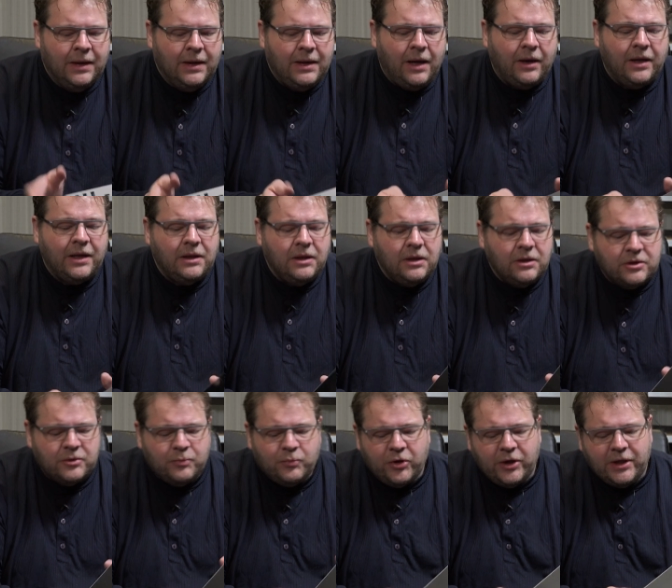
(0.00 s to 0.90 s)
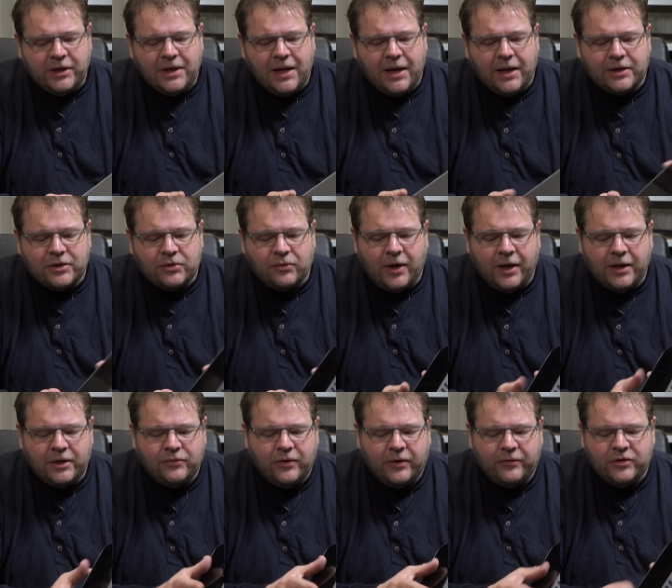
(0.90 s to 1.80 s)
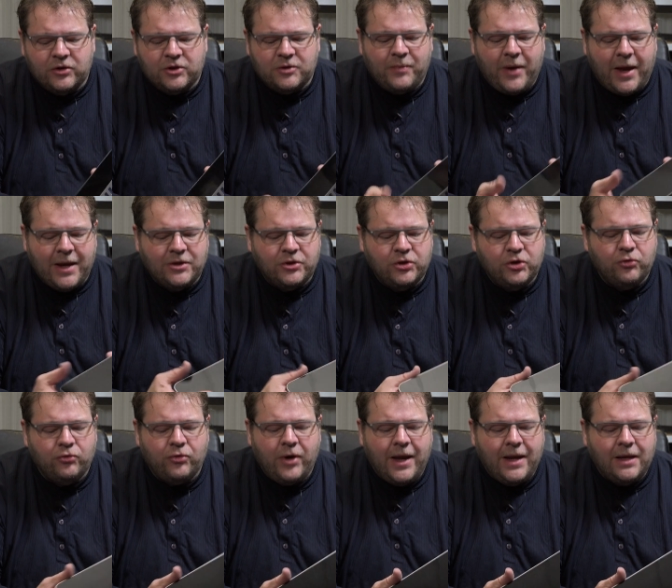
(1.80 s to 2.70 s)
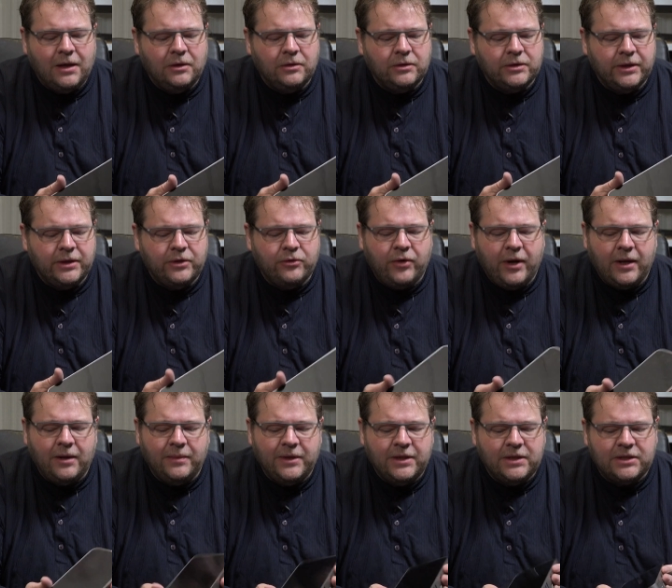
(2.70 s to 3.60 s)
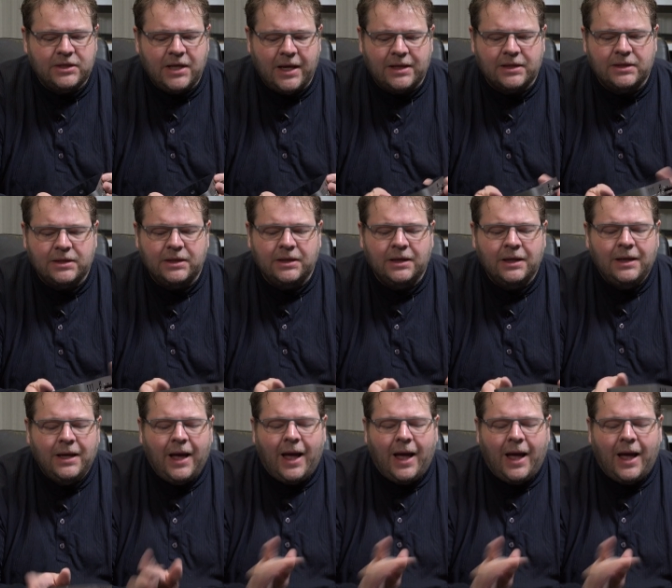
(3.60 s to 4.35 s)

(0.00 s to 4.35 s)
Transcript: Now, it looks pretty nice, right? With the space, great. Looks incredibly sexy.